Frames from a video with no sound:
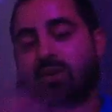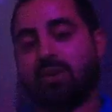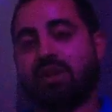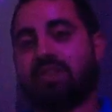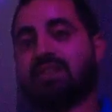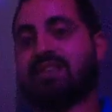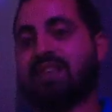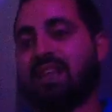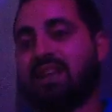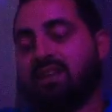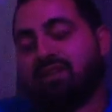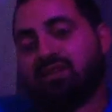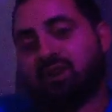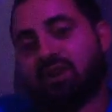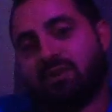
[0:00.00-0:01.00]
going in the tank and
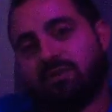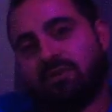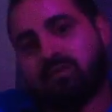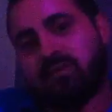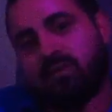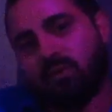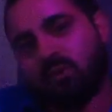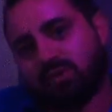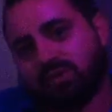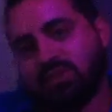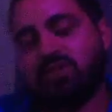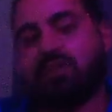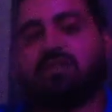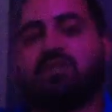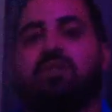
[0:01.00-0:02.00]
you're trying to force
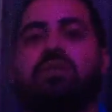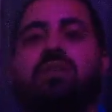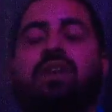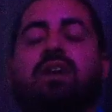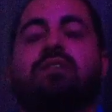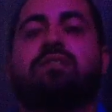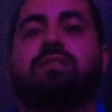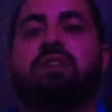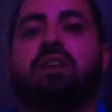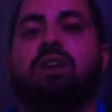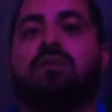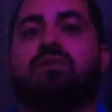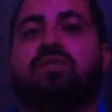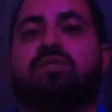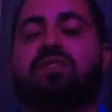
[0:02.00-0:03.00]
it to slow down to the
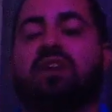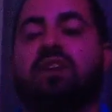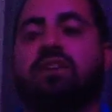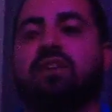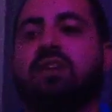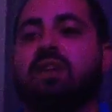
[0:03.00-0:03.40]
alpha state.